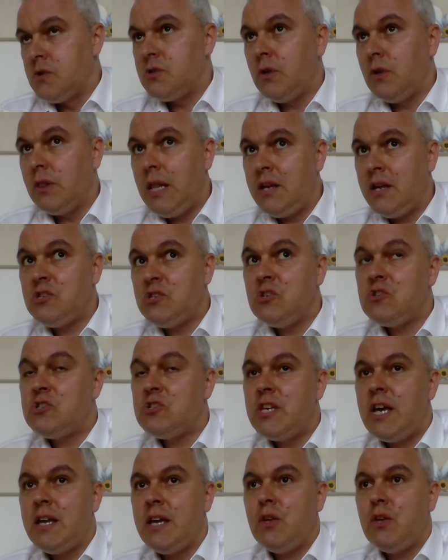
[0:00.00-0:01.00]
So let's
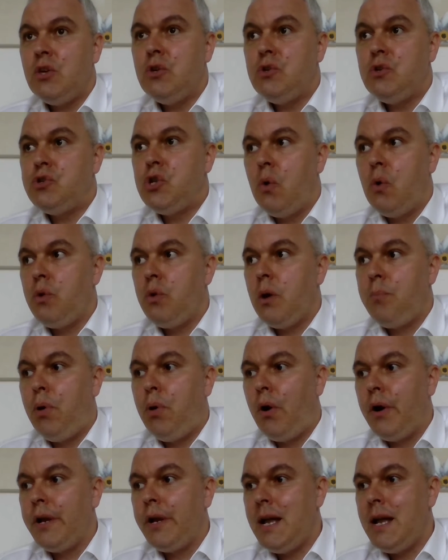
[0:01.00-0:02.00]
just say that you don't
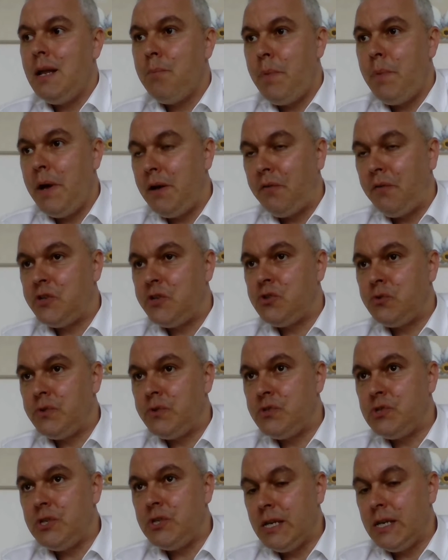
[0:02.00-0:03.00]
appoint any
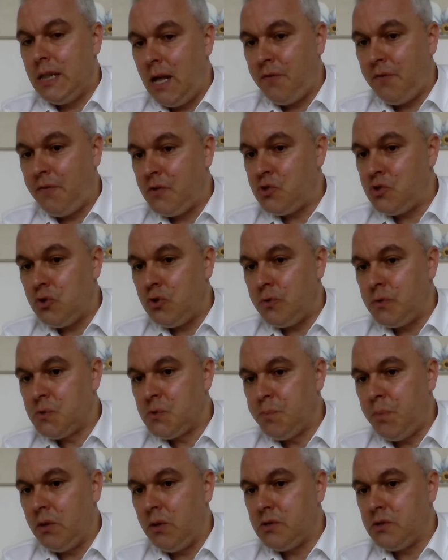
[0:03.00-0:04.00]
beneficiaries to your life
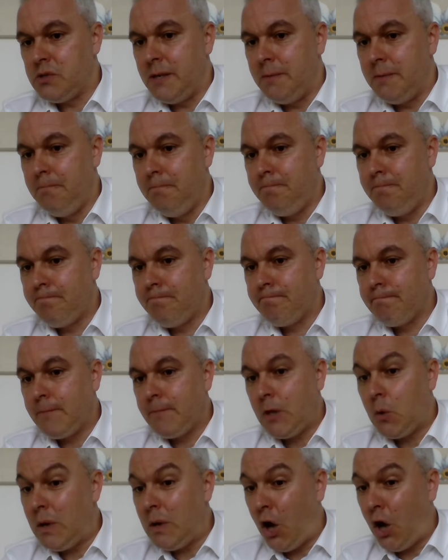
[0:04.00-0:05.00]
insurance policy.
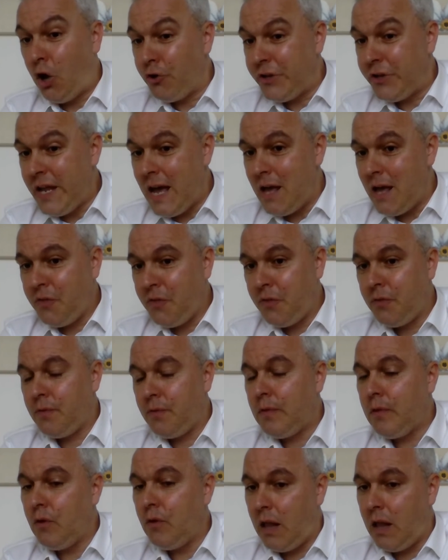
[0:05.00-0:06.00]
Well, on death,
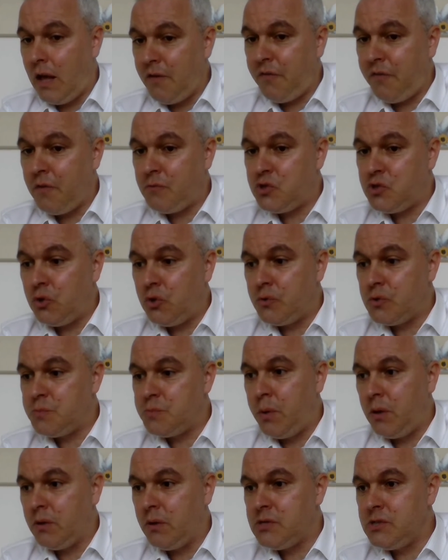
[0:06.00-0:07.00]
your life insurance
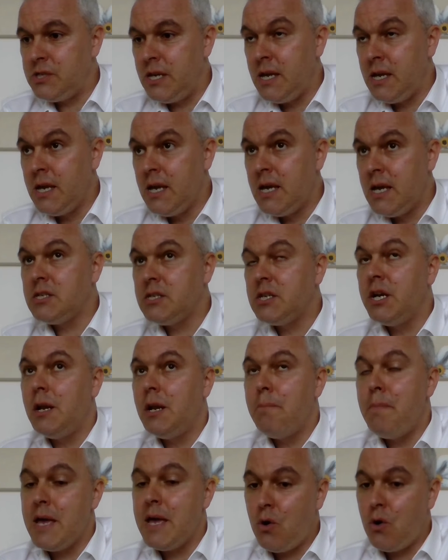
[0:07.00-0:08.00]
policy is
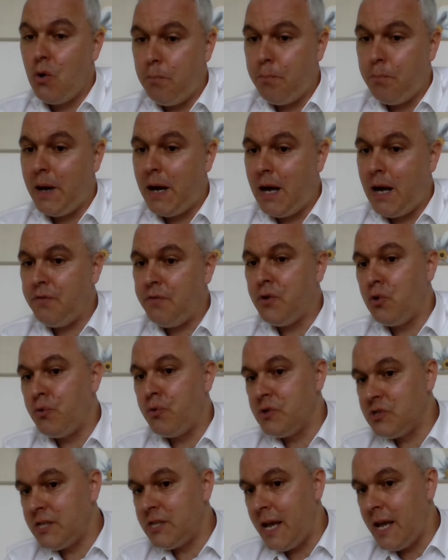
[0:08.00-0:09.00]
going to make up part of
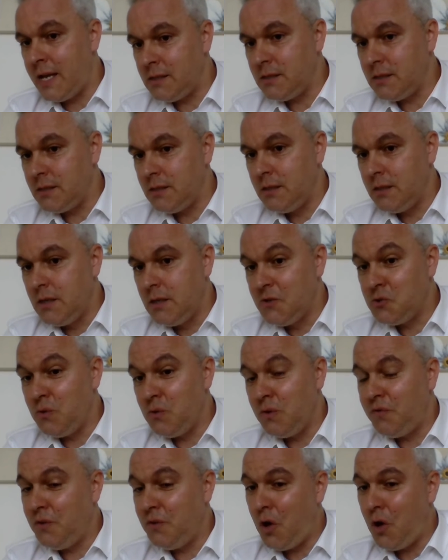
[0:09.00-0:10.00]
your estate.
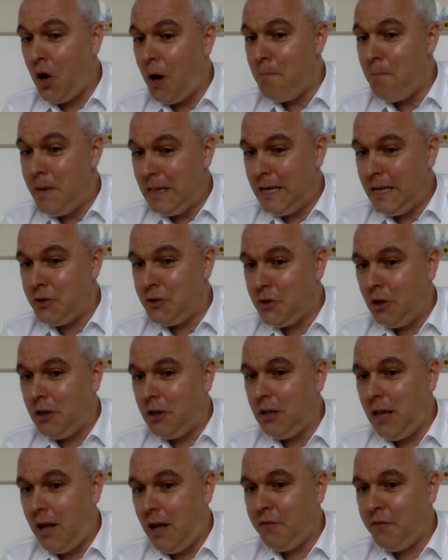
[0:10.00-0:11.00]
So if you've got $1 million
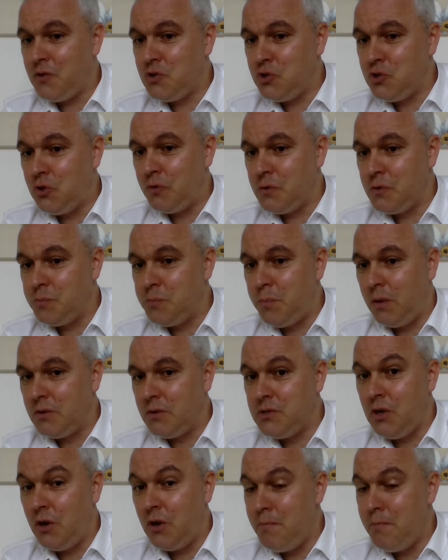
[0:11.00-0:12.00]
life insurance
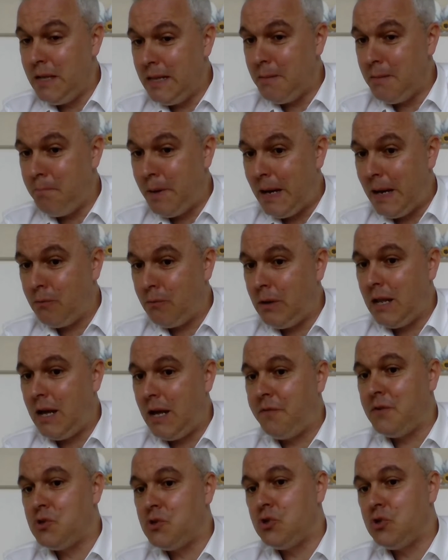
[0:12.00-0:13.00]
policy or £1 million
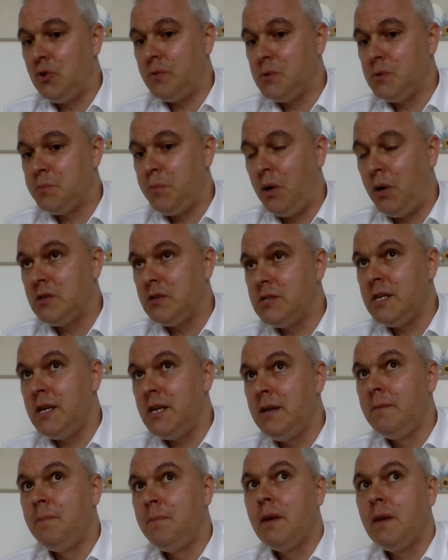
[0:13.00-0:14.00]
life insurance
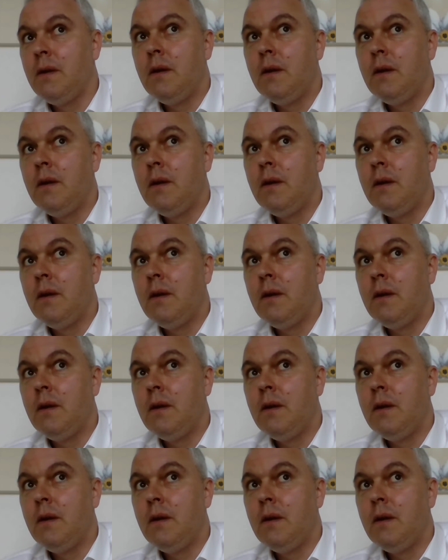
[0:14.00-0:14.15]
policy,